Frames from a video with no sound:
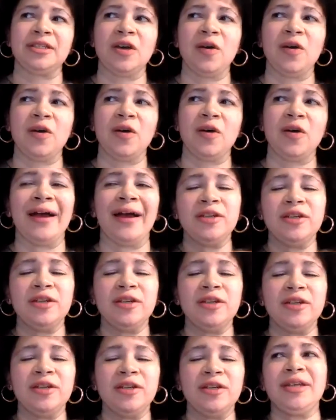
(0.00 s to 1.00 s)
So I
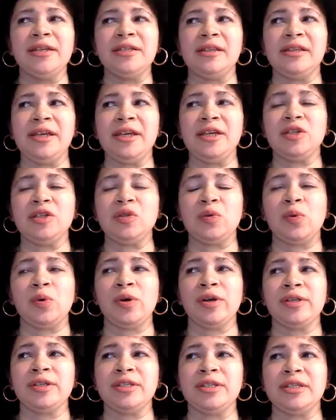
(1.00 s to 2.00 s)
do tend to lean
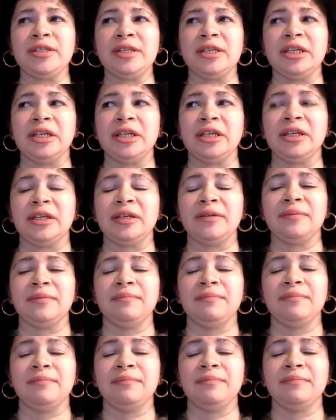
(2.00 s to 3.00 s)
towards
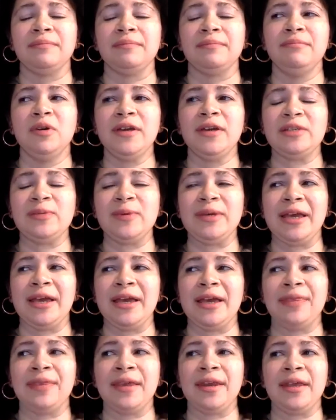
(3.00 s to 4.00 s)
moving in ways we
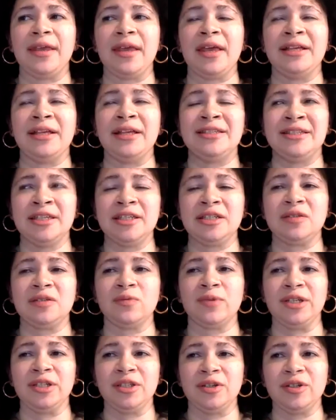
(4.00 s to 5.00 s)
can that
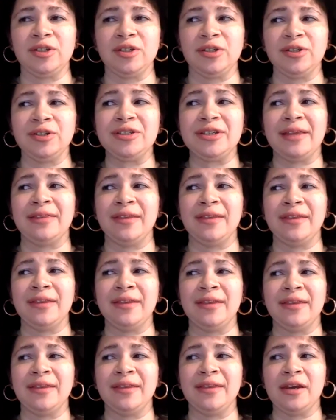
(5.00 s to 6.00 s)
assist researchers, and
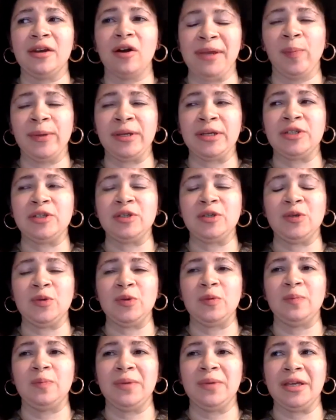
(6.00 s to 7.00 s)
then being open
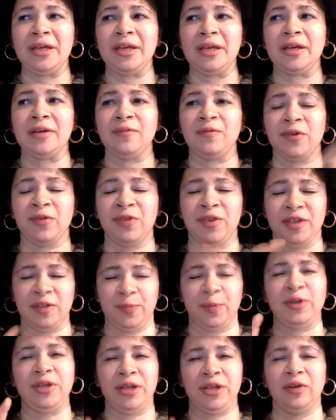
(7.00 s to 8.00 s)
to being, for
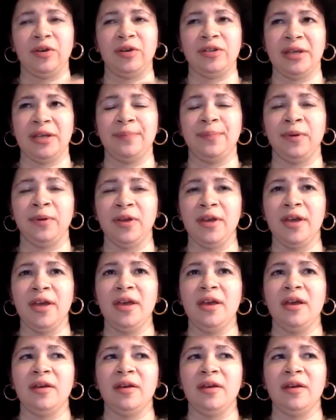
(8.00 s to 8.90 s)
this particular example,